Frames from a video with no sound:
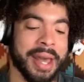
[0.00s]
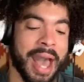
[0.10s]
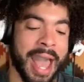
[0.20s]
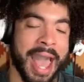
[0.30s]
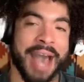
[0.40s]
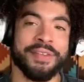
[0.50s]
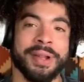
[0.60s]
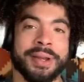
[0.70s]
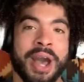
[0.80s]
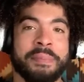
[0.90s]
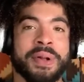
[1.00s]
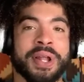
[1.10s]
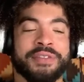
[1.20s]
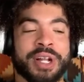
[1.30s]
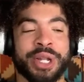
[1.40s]
I have a couple
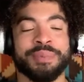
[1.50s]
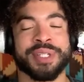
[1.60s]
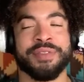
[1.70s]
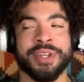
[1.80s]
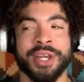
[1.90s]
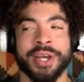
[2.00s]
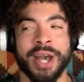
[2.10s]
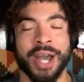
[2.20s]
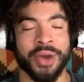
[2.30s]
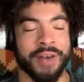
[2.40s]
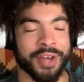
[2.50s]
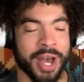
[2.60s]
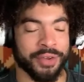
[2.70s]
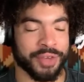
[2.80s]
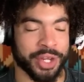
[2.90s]
of clips of the Nikocado
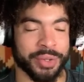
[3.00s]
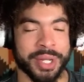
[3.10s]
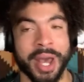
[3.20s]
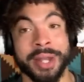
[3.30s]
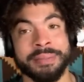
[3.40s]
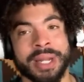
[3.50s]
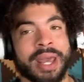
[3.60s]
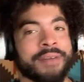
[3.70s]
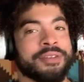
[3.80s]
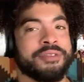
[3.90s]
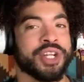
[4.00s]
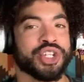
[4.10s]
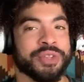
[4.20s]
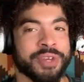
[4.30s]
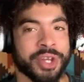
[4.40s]
Avocado video done, but I haven't
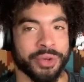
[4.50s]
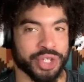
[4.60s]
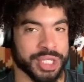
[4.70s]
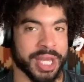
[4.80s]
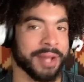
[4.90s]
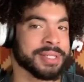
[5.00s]
finished the video just yet.